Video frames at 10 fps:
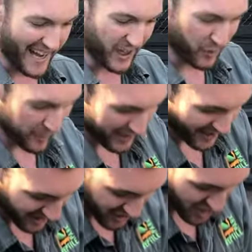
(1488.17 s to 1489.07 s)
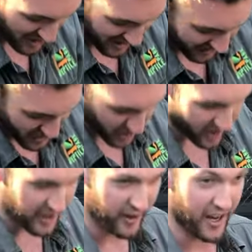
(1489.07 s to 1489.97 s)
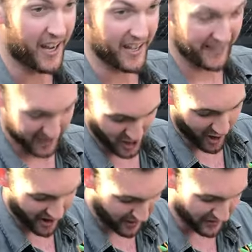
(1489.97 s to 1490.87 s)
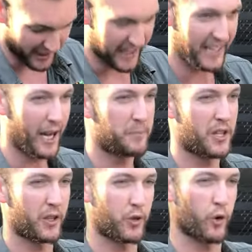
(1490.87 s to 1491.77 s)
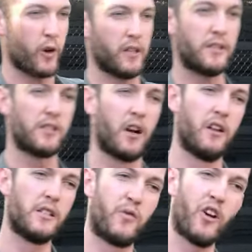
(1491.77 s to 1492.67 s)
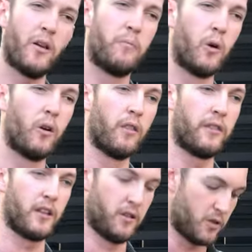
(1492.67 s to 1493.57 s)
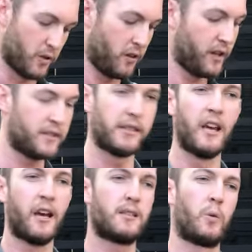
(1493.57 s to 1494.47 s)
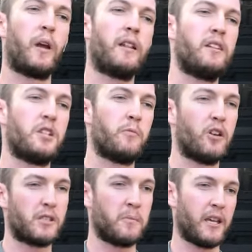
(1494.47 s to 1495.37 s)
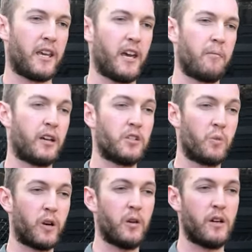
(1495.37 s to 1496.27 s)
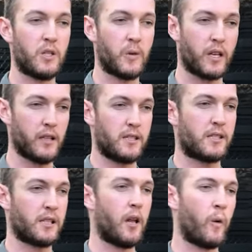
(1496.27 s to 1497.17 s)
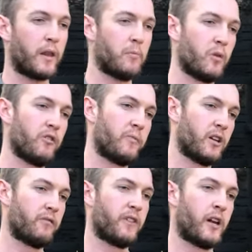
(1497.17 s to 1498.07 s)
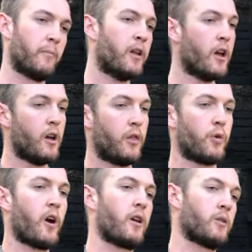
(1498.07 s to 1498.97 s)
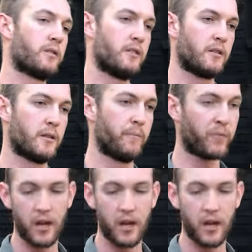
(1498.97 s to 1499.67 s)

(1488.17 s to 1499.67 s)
You want to bandage the entirety of your leg up to the groin. So it's very important that you do this as quickly as you possibly can, because what you are doing is slowing the movement of venom throughout your system.